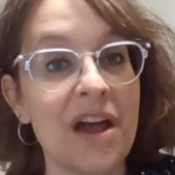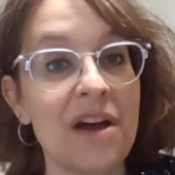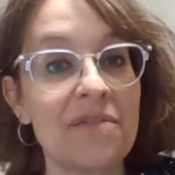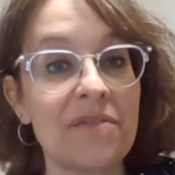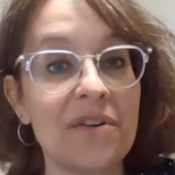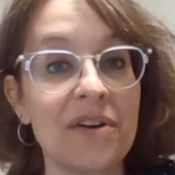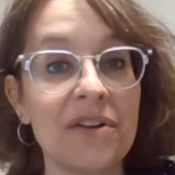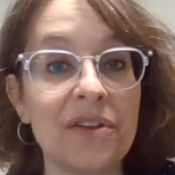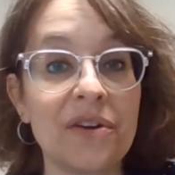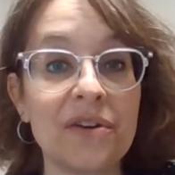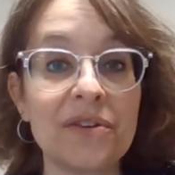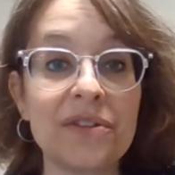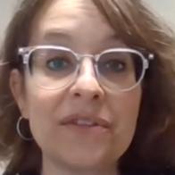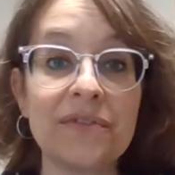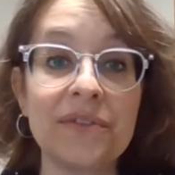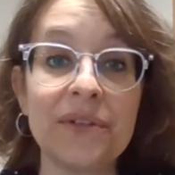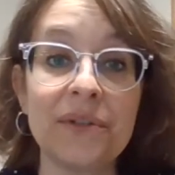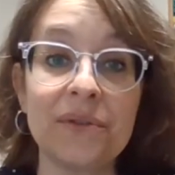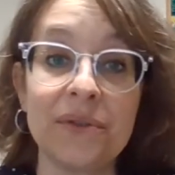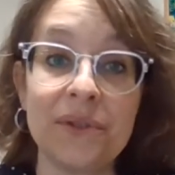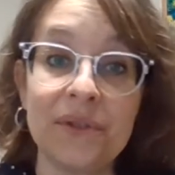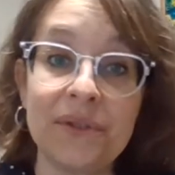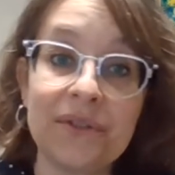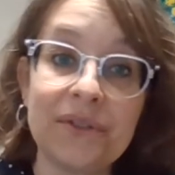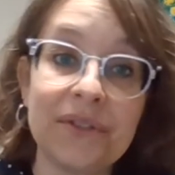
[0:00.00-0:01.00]
For those of
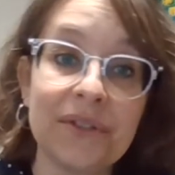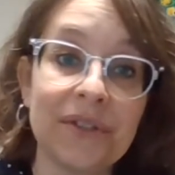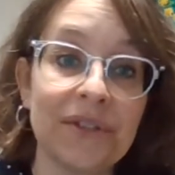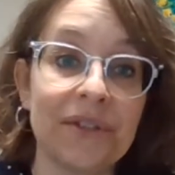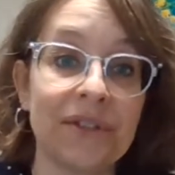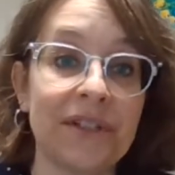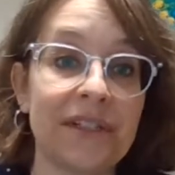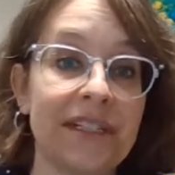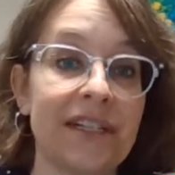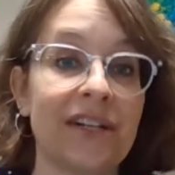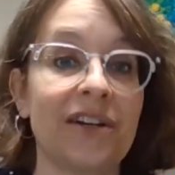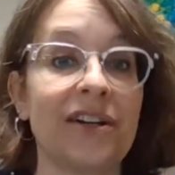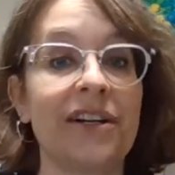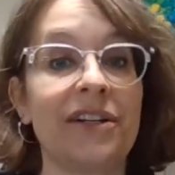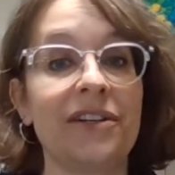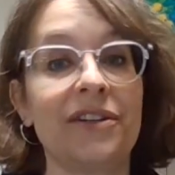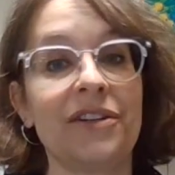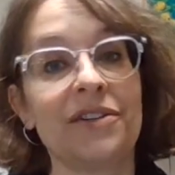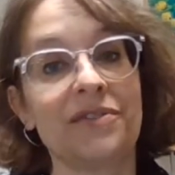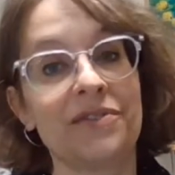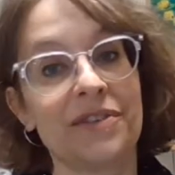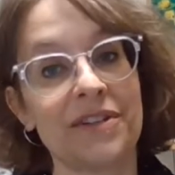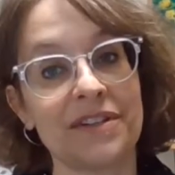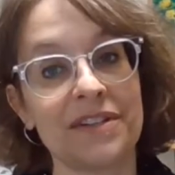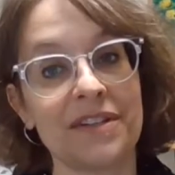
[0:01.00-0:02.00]
you new to Unitarian
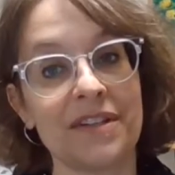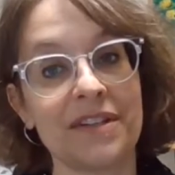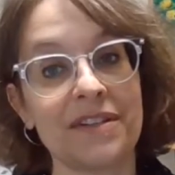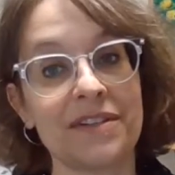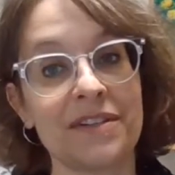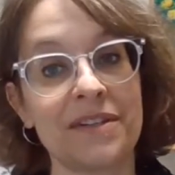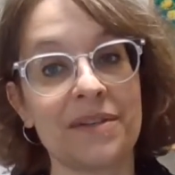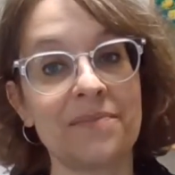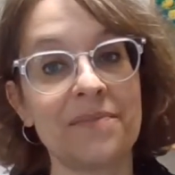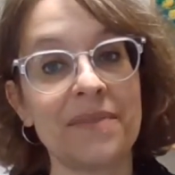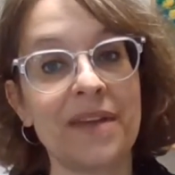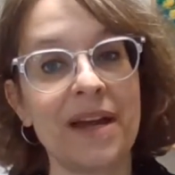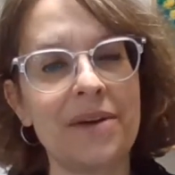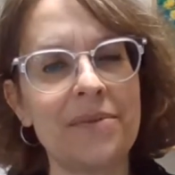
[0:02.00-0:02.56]
Universalism,